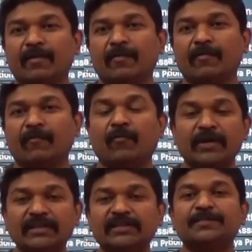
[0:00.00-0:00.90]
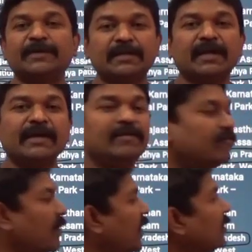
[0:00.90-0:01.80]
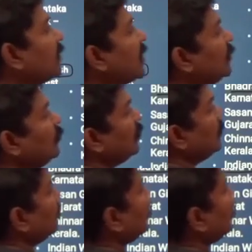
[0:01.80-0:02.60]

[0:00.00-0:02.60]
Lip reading: What is this Bhadra? In fact, there are two rivers.